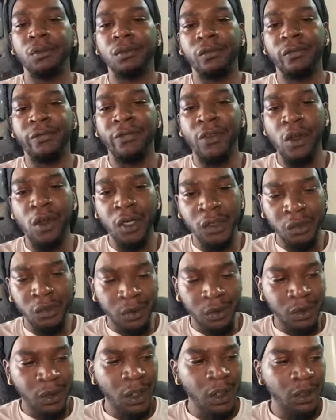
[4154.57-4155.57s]
as far as
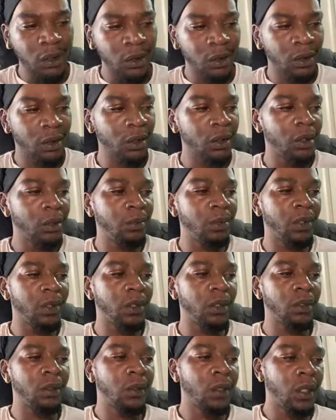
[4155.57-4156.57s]
relationships
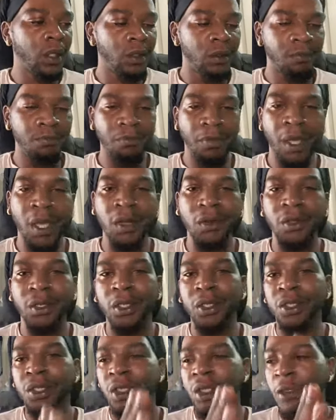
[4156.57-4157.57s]
and, and
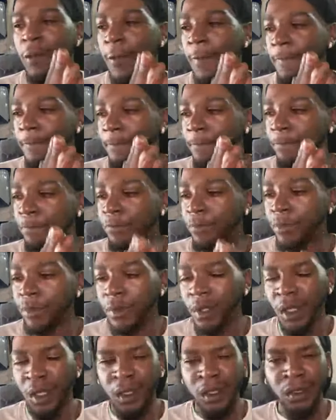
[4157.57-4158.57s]
marriage and
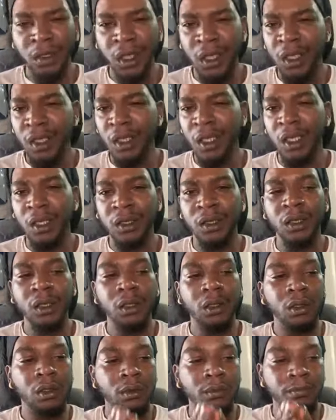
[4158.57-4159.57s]
anything like
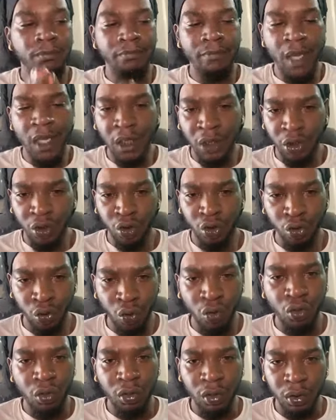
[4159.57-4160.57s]
that, make
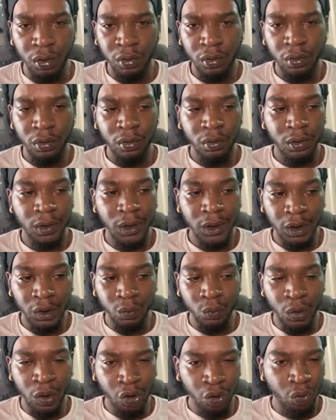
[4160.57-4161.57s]
sure that it's
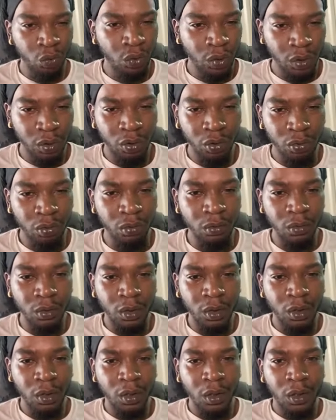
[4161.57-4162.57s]
what you want to do.
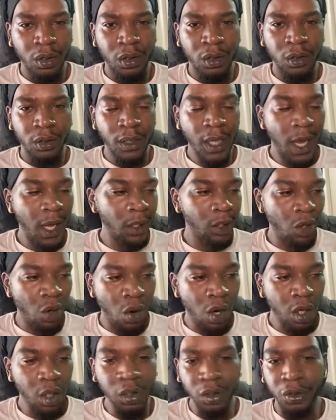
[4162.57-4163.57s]
Not
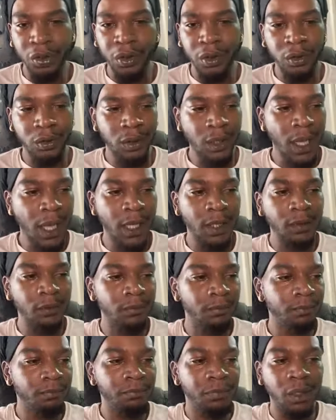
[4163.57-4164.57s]
coercion, not
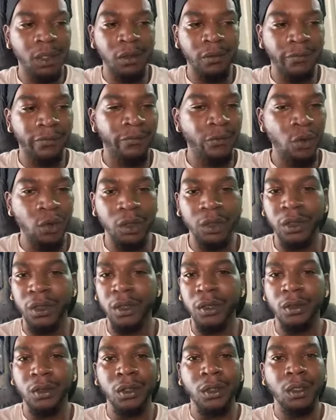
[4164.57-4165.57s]
being
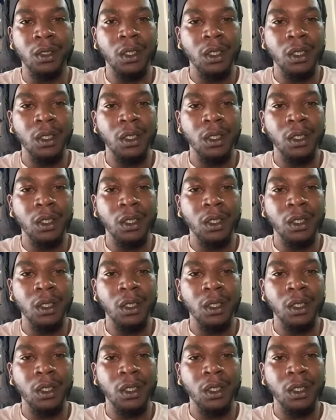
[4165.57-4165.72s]
forced or